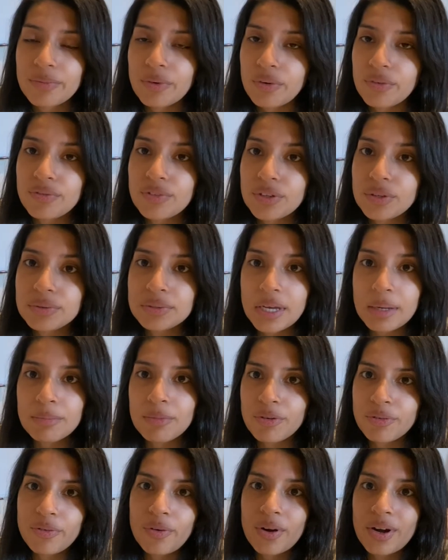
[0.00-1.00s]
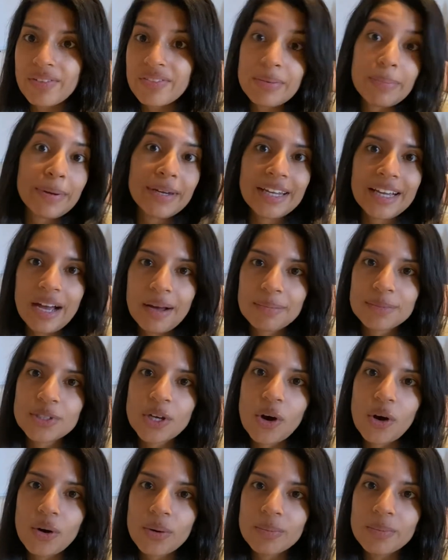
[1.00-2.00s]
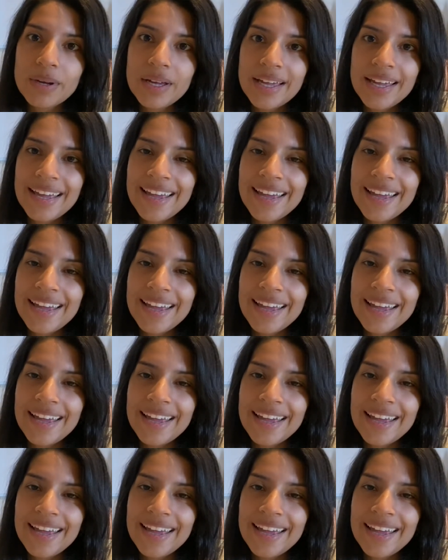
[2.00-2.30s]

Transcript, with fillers: review done before everybody comes home